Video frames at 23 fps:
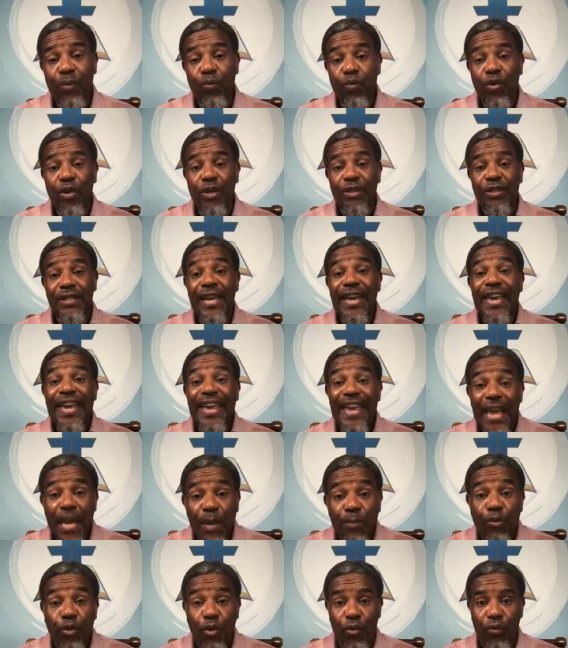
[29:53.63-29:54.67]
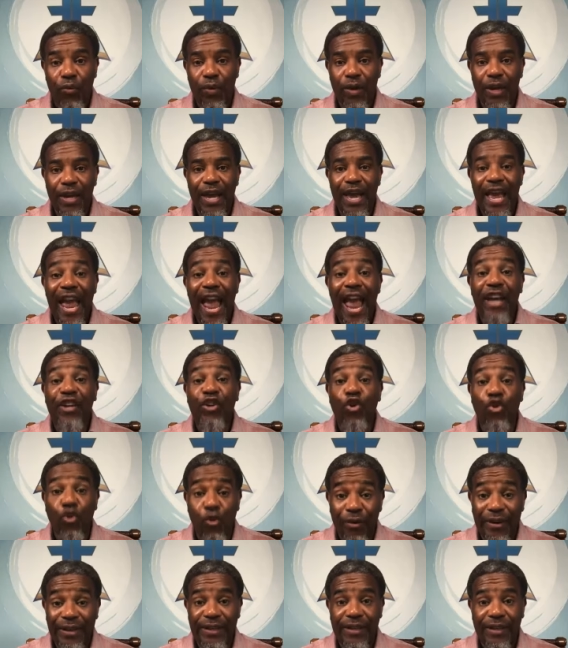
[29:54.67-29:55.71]
It was Hebrew and
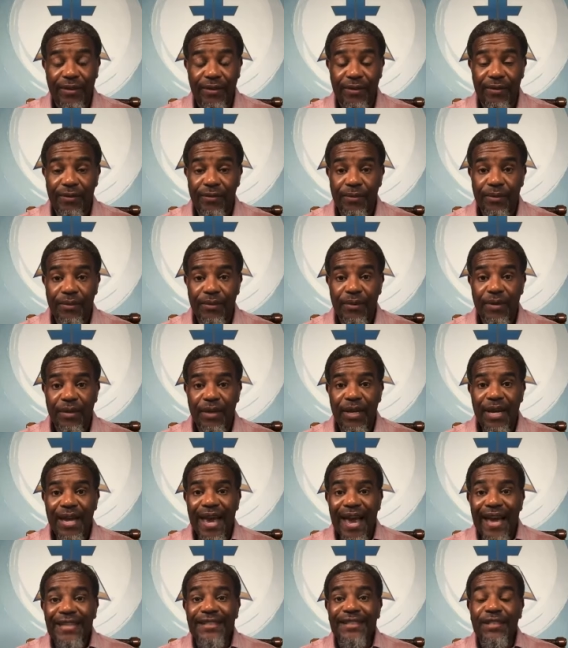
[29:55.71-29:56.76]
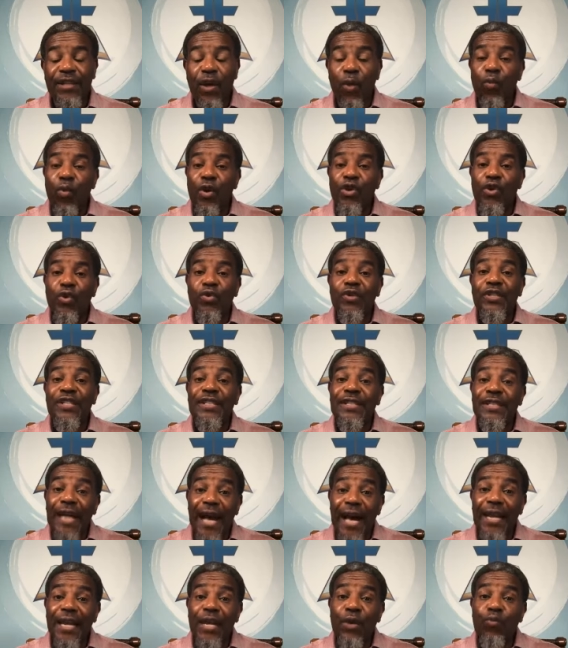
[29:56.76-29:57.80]
Greek. And so when you
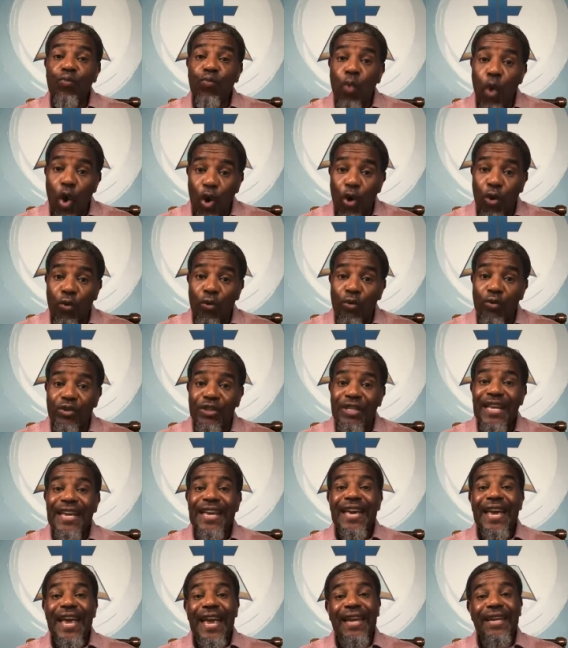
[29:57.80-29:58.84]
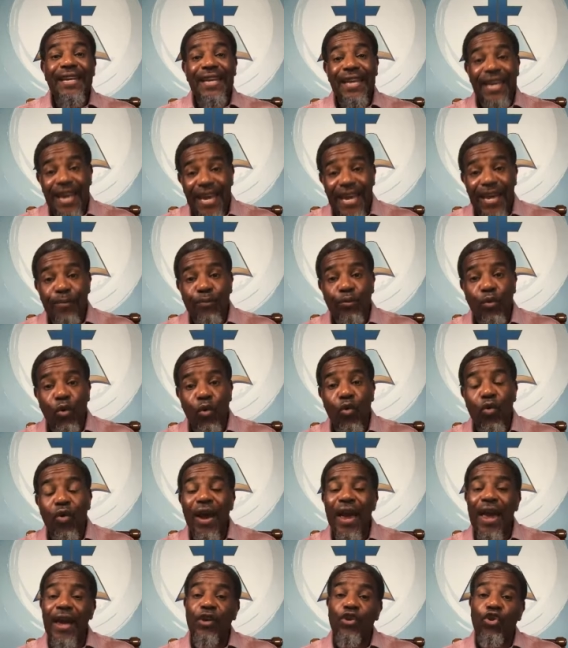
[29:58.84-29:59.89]
study words in
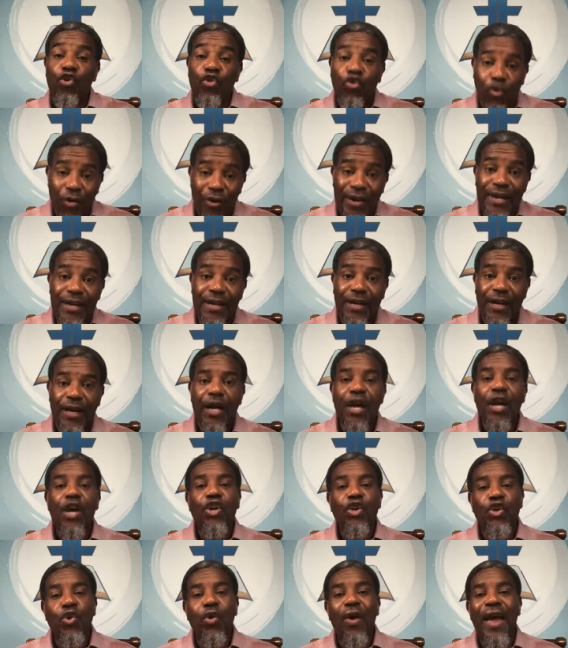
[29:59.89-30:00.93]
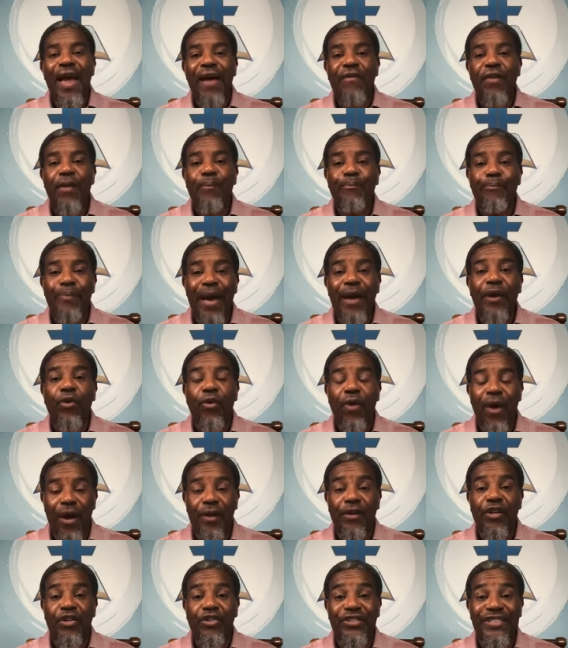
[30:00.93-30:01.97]
Hebrew and Greek, you will have a
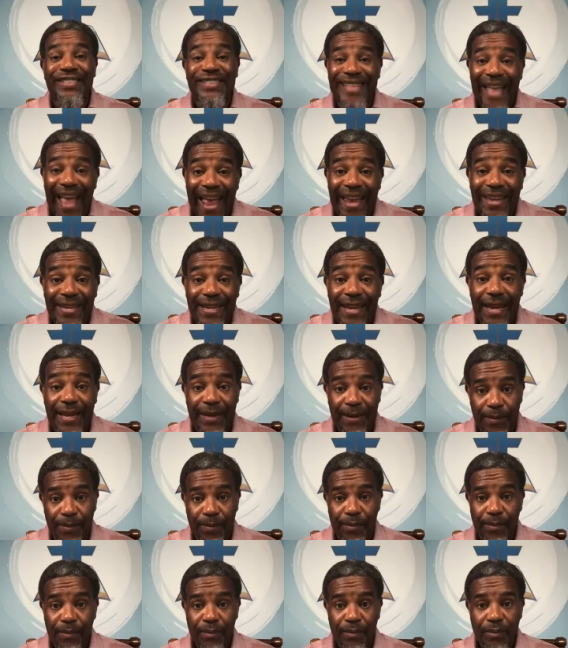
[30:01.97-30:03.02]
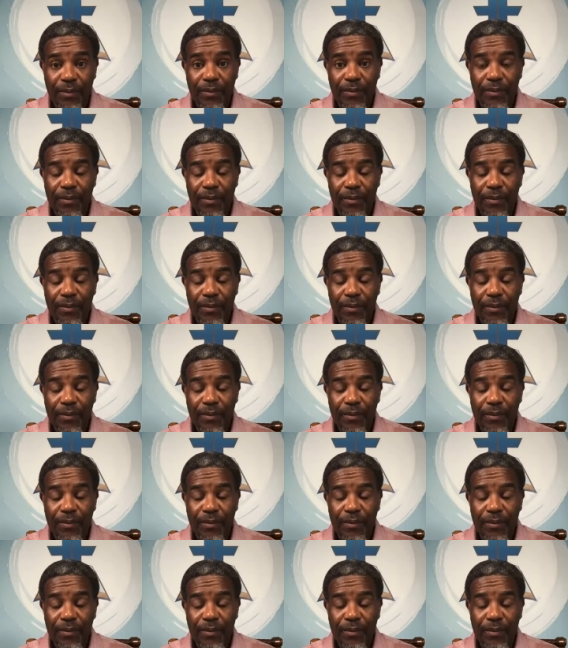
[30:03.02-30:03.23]
better understanding